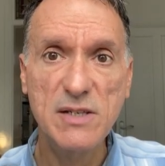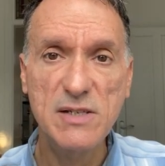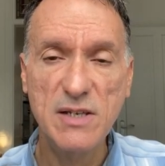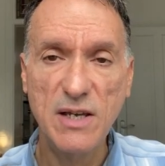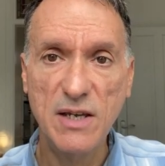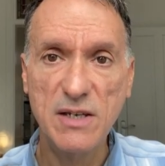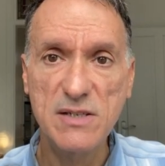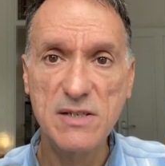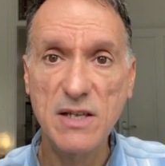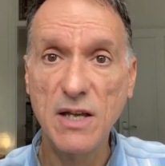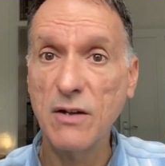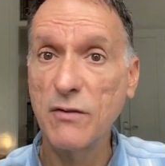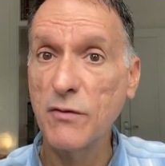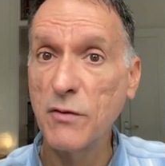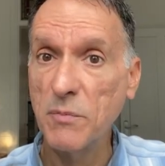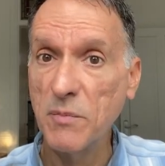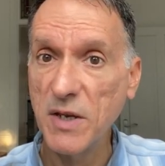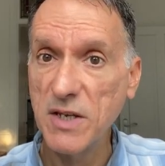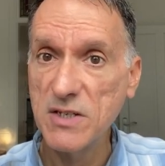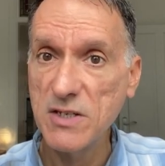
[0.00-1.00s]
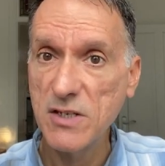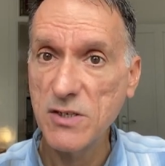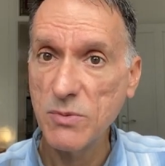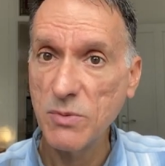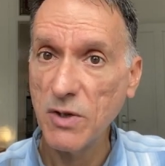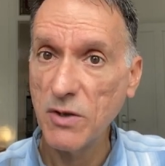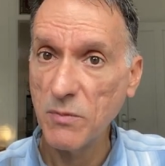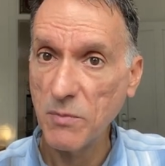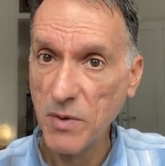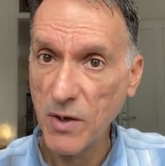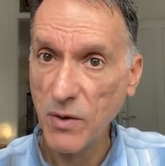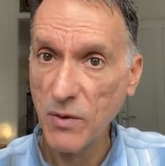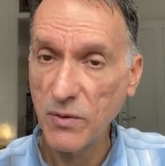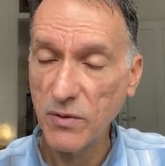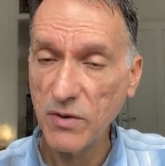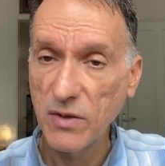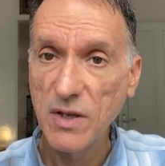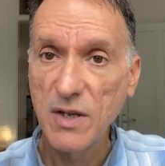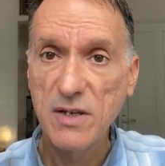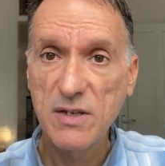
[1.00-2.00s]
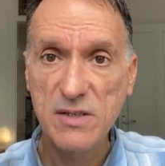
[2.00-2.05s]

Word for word: says that for patients with both